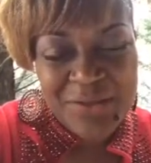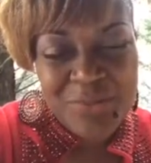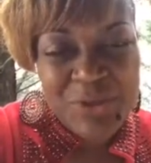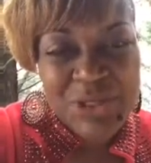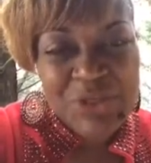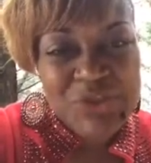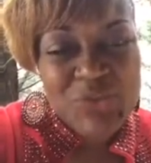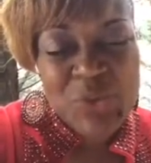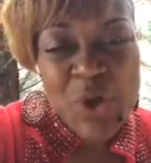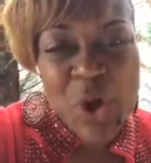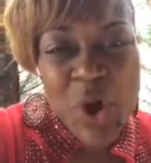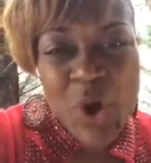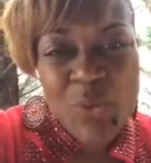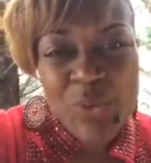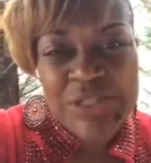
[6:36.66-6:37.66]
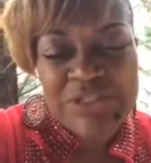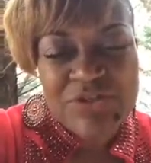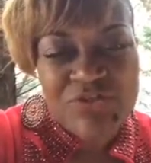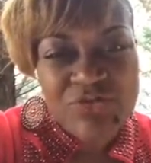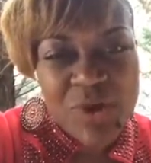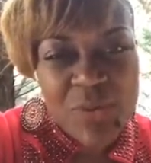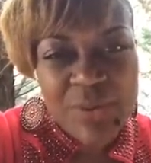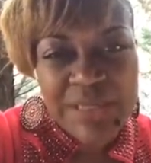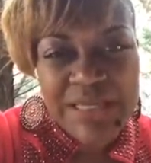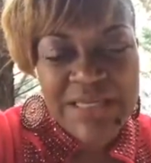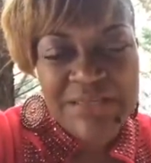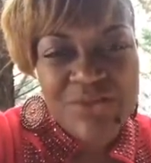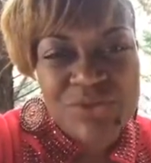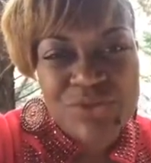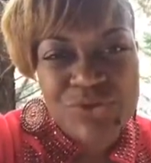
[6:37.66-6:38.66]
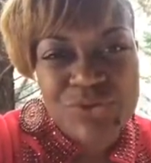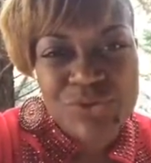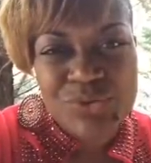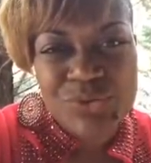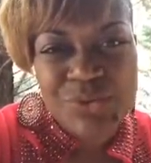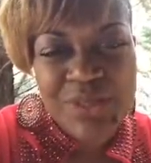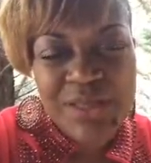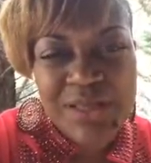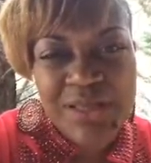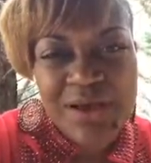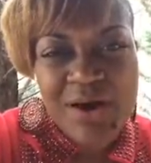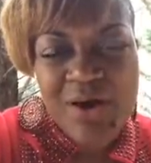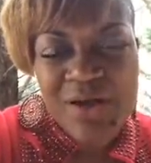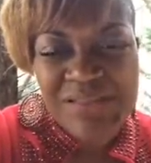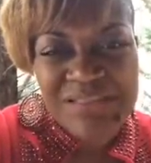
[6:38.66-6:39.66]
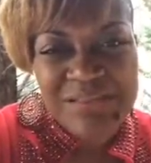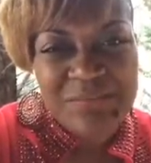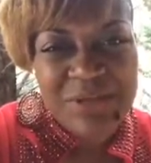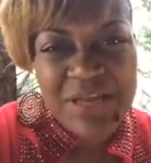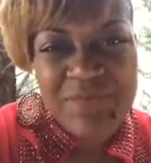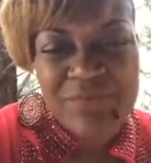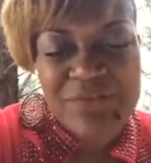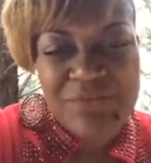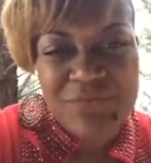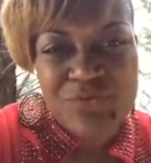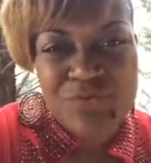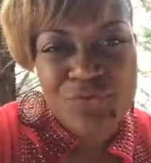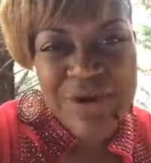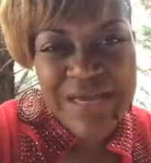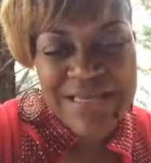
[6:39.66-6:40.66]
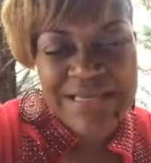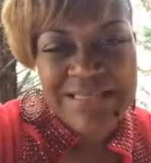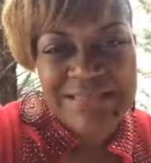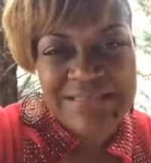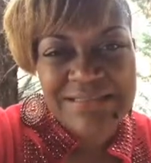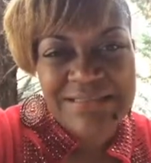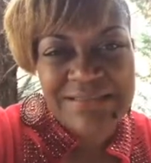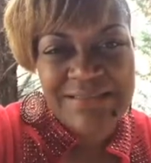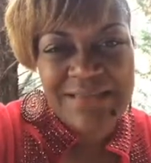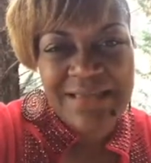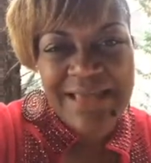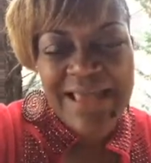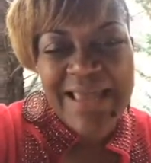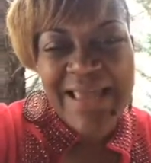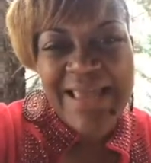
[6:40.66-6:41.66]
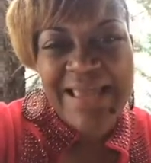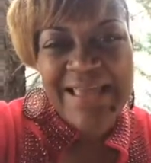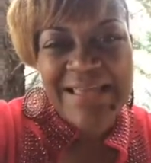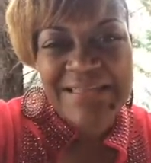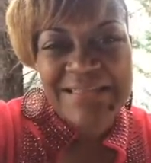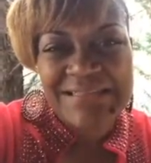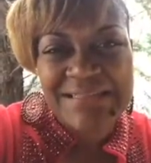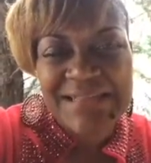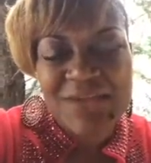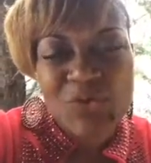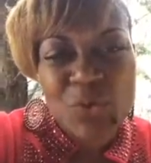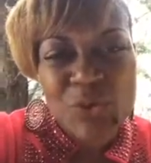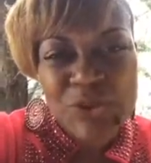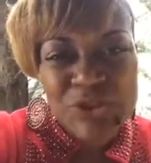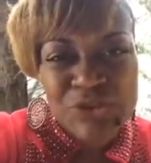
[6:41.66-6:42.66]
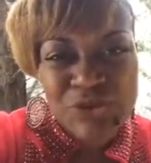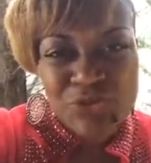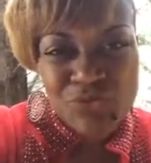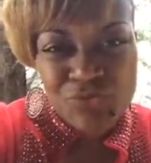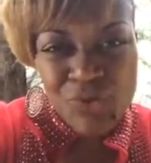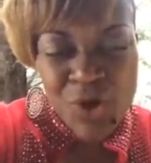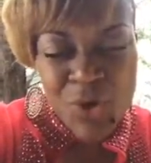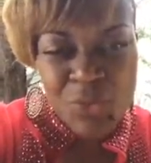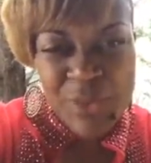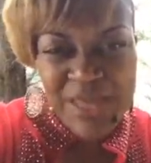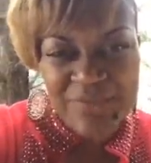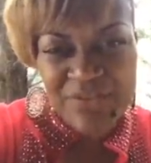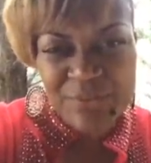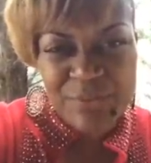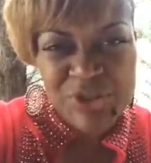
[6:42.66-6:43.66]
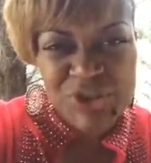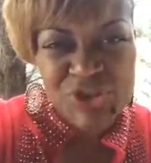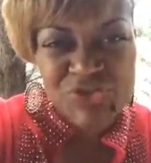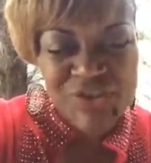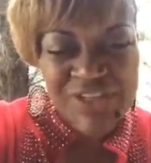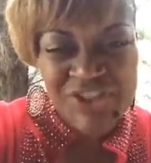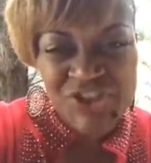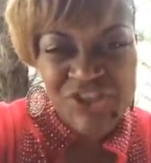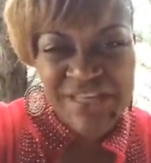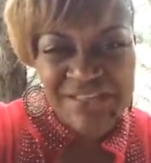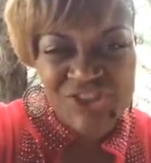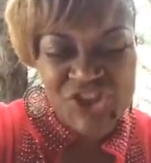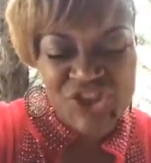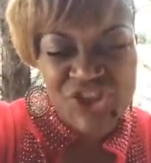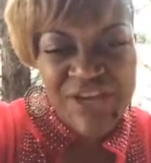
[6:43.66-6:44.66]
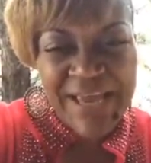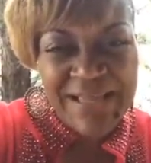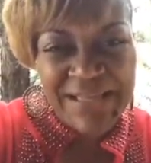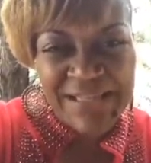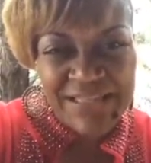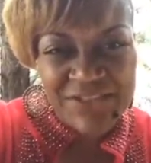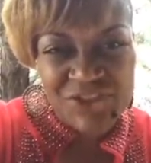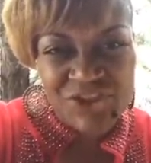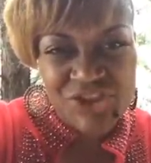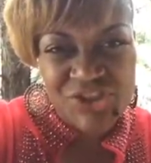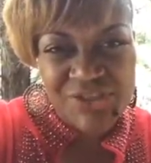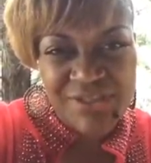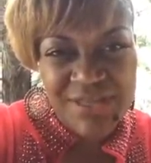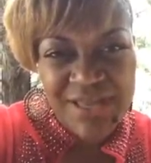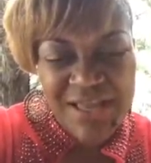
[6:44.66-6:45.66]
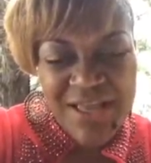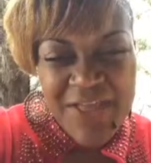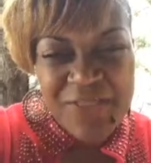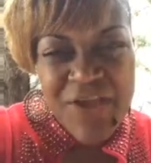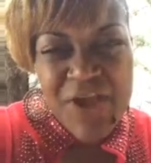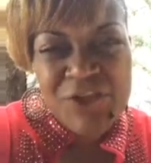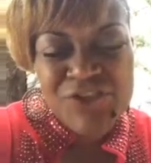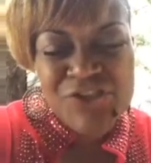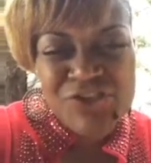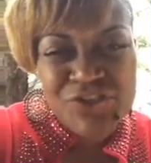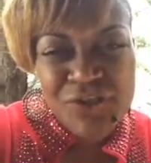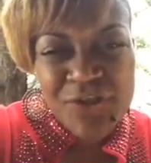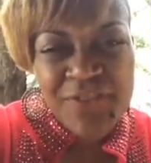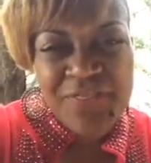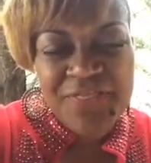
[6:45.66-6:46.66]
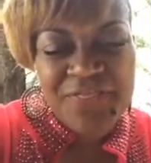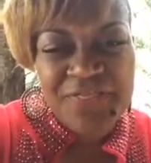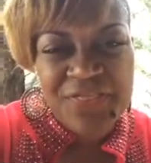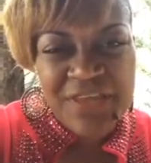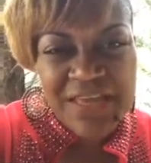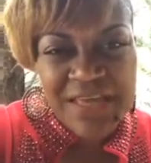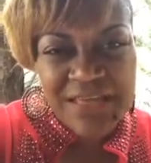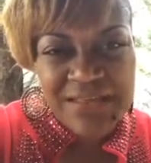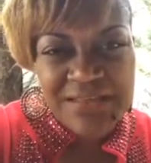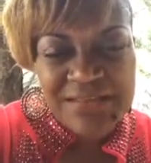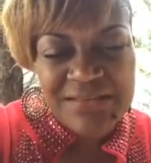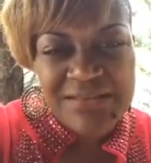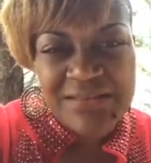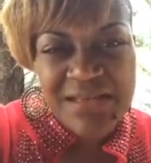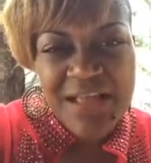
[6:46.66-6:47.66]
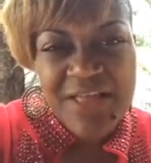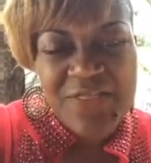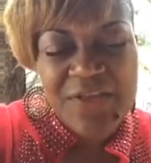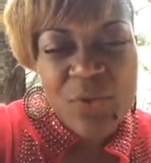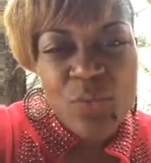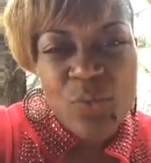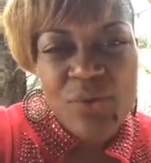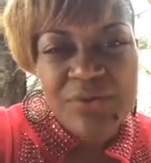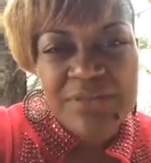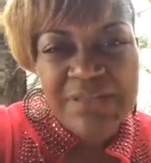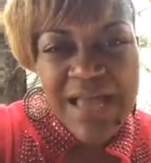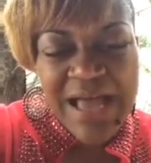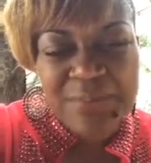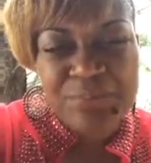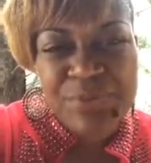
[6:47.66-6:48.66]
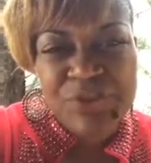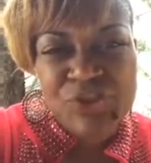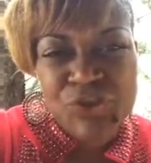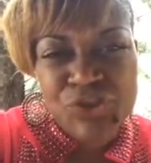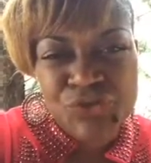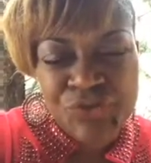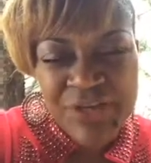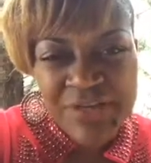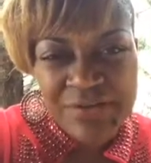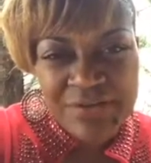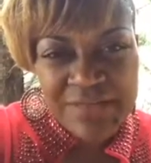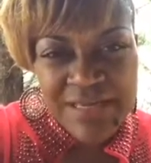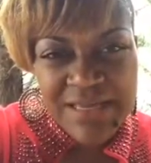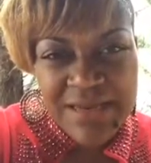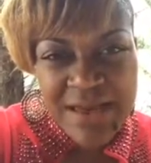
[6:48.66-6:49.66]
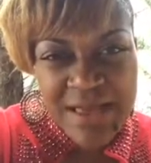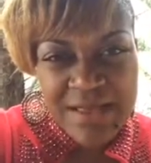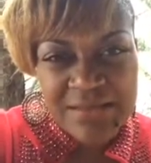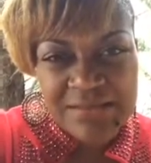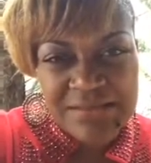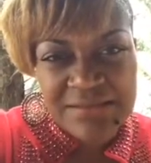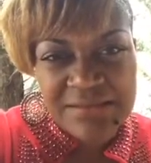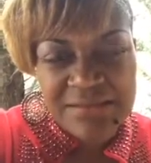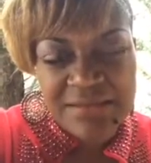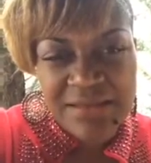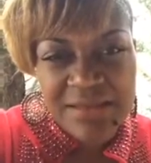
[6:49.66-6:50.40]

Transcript: Because we're always growing into awesome levels of greatness. And in order to grow, we have to be stretched and challenged. There are certain things that will not be triggered in us